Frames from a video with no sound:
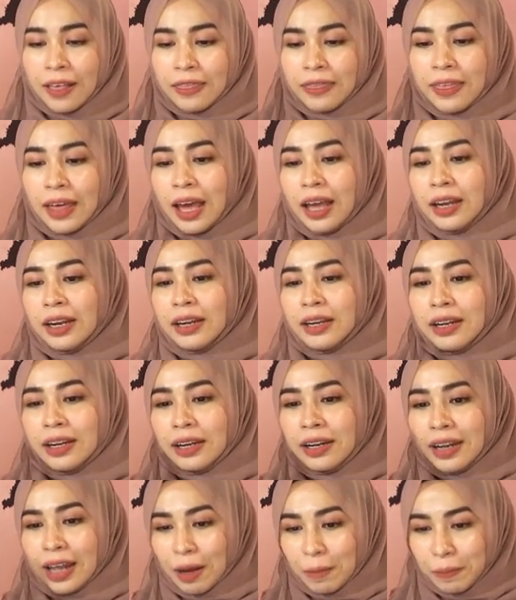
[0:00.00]
then
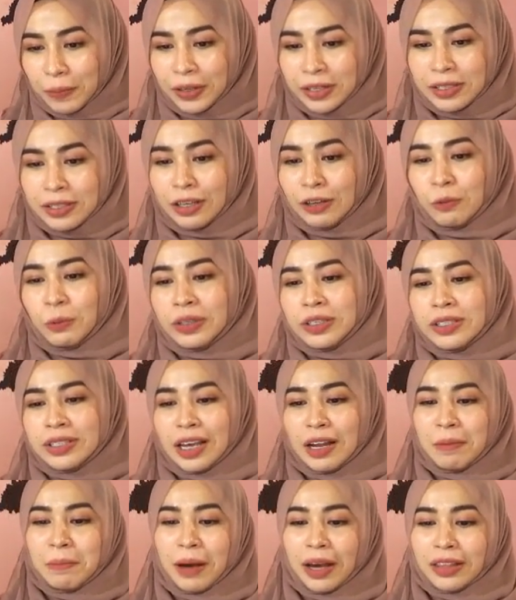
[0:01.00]
that person will
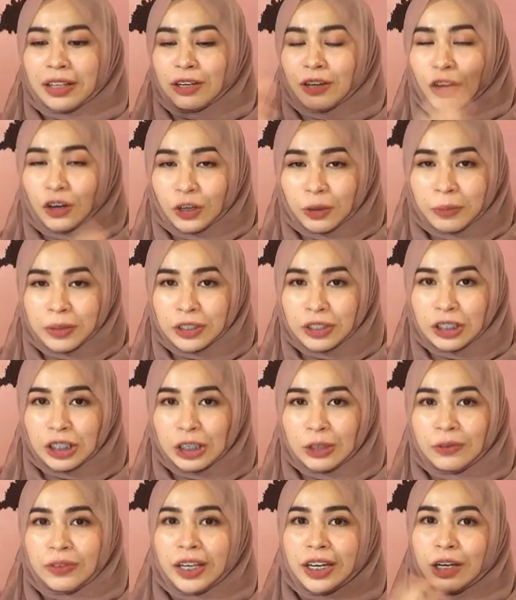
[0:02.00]
send back the document to
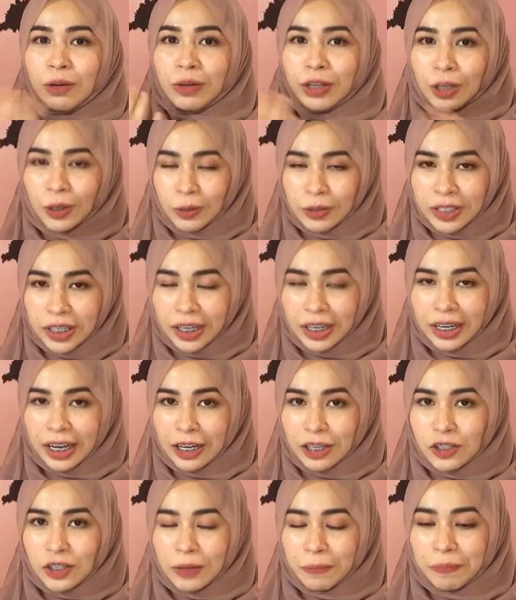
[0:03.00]
you, then it will close the
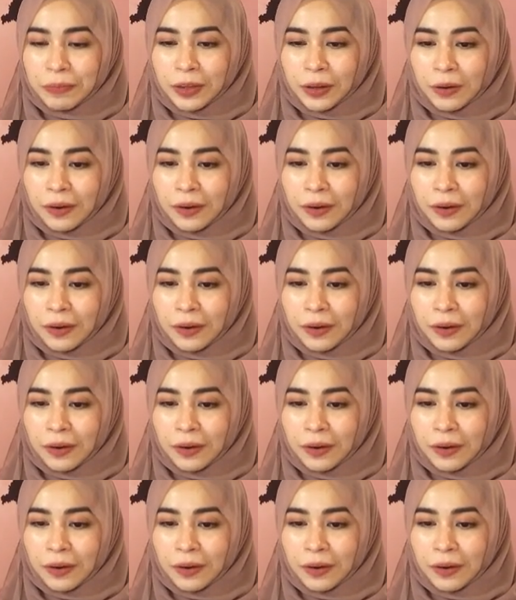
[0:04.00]
connection.